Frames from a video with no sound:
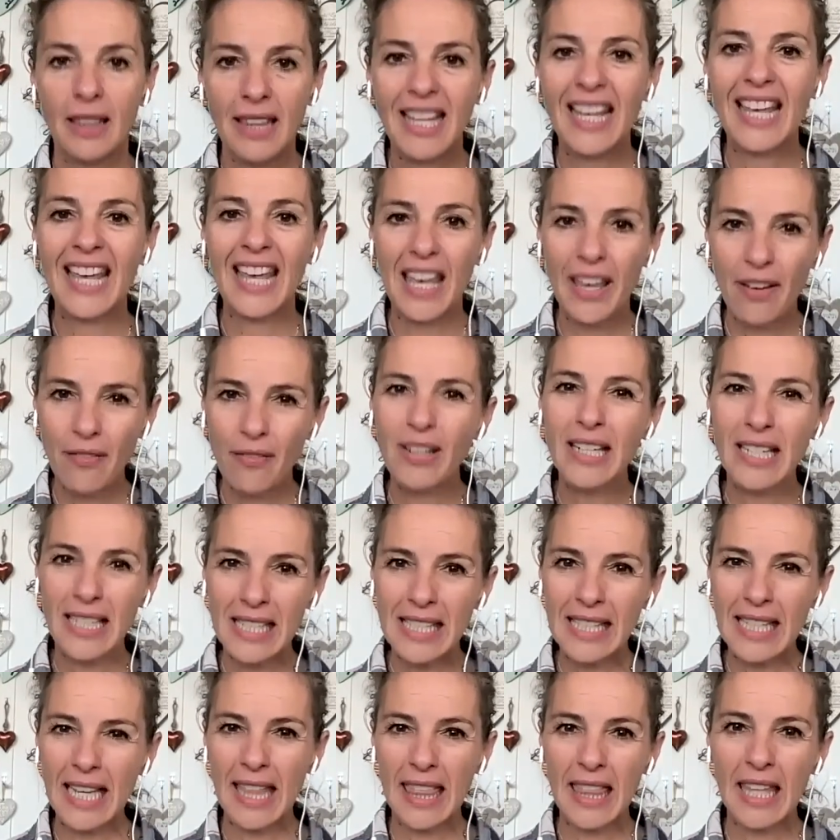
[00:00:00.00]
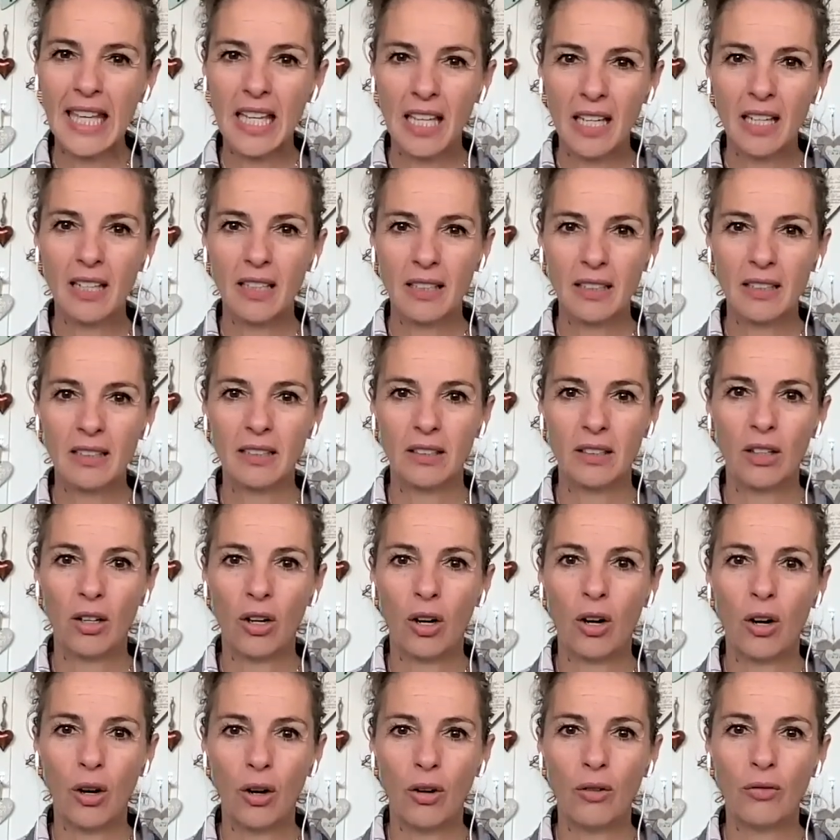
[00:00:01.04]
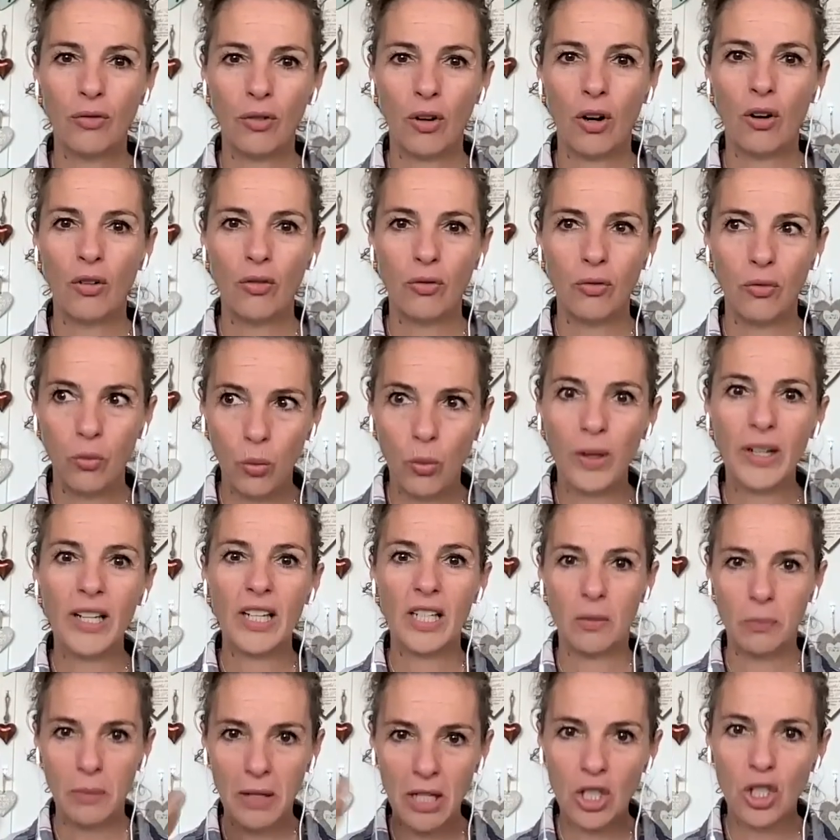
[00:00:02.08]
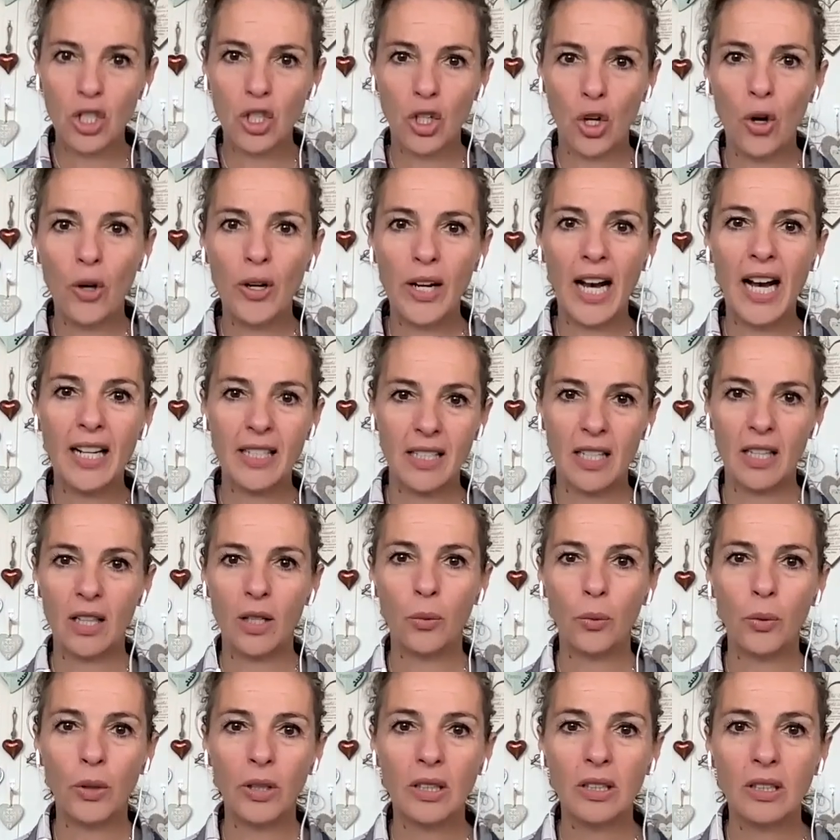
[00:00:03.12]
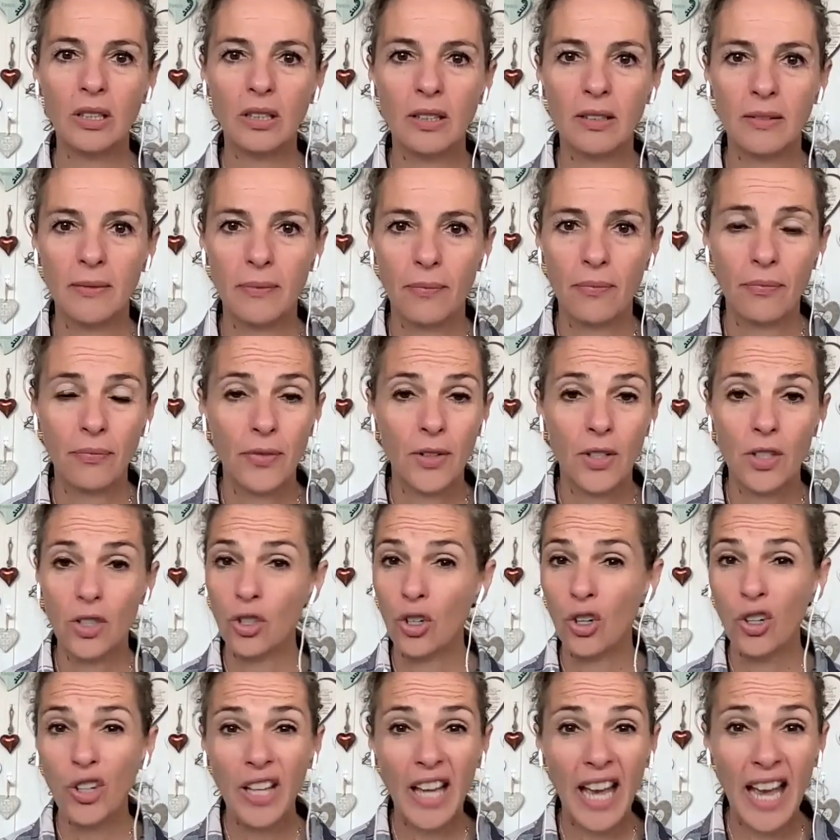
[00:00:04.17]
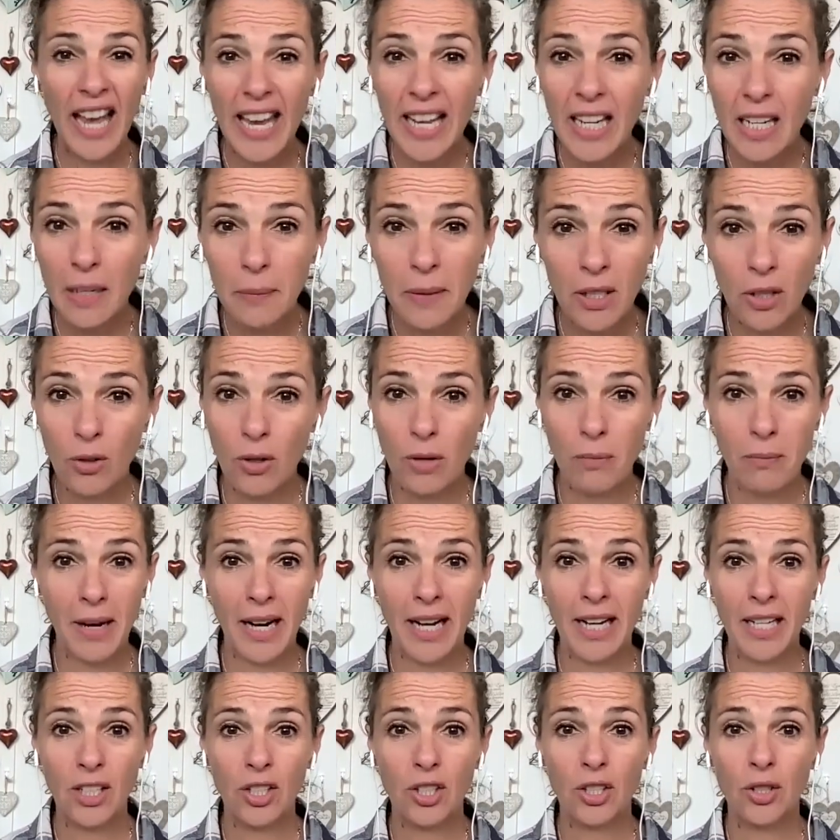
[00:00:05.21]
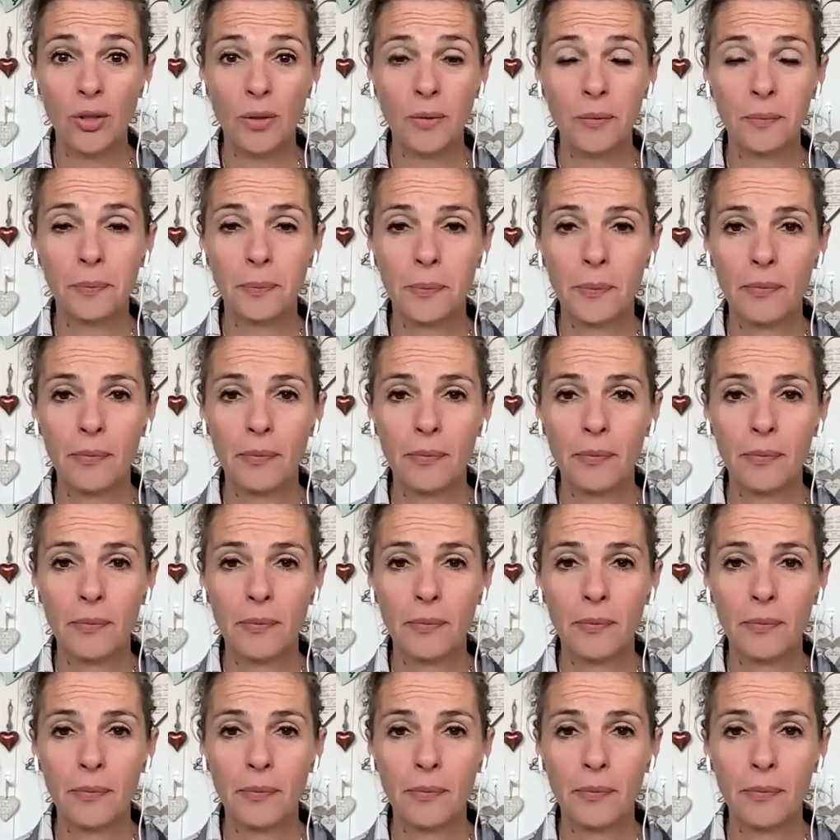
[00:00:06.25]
the heaviness, I think, of what is being shown out in the world. So again, I'm going to remind you,